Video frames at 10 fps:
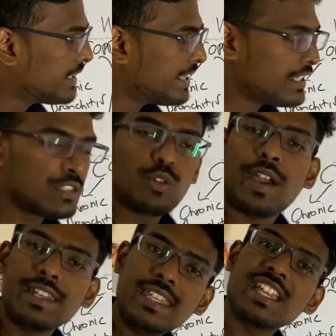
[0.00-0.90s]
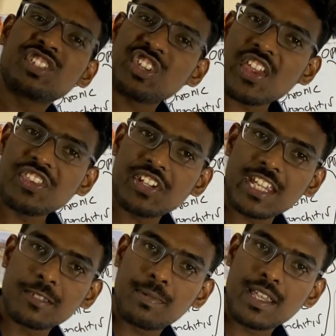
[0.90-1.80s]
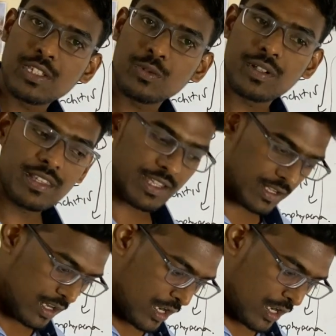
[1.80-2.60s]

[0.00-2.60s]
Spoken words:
There is no any exchange takes place over there.